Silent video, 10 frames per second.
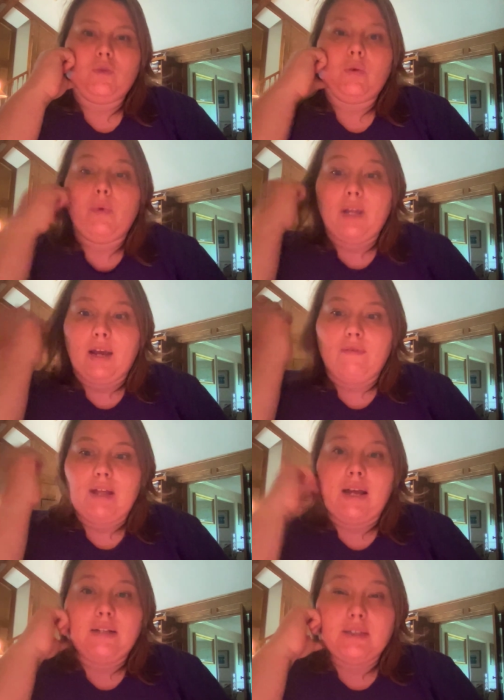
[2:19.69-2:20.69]
we have
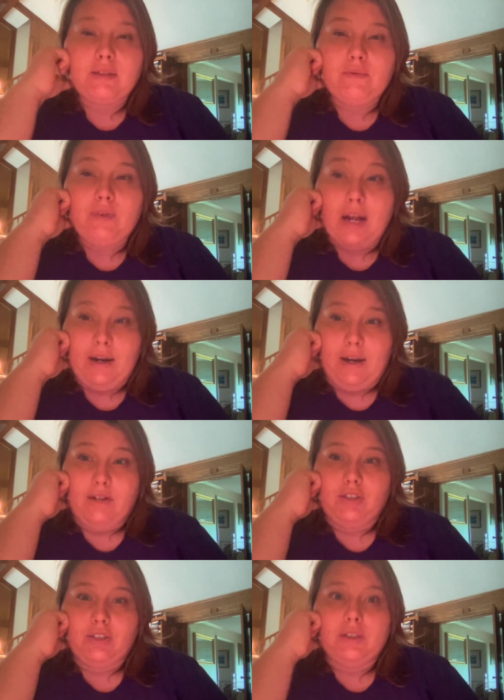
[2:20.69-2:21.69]
that divine
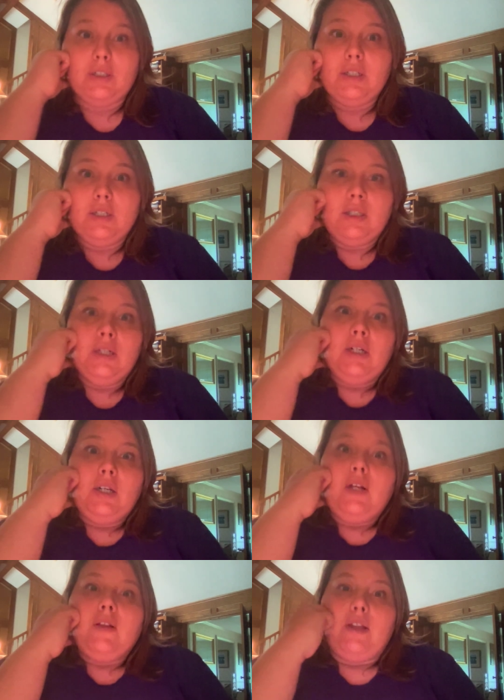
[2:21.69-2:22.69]
nature
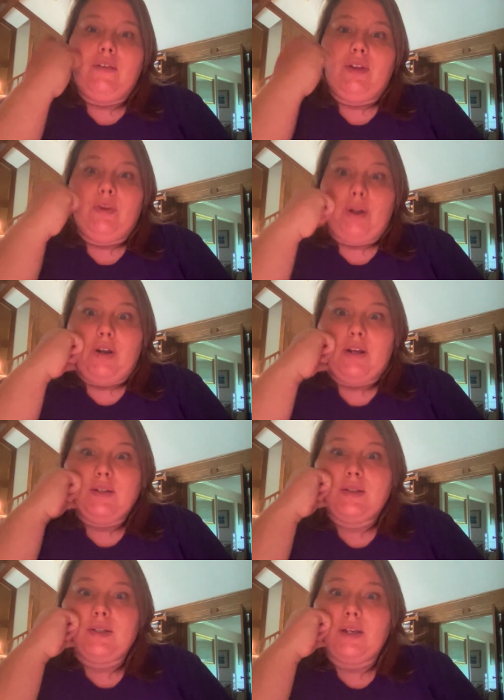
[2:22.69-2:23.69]
living in
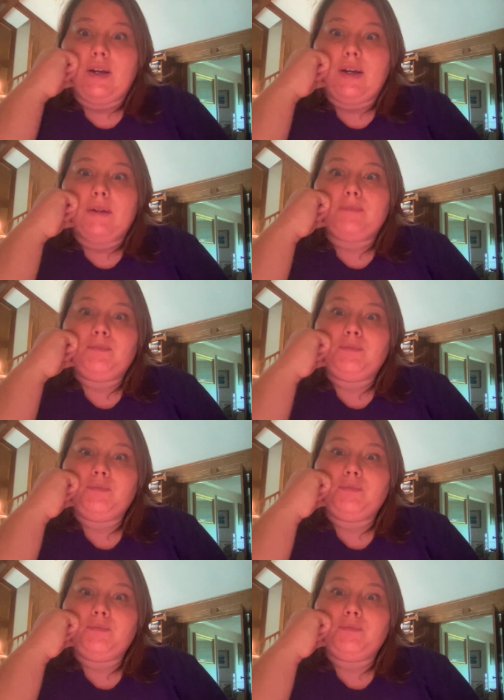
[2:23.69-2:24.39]
us um,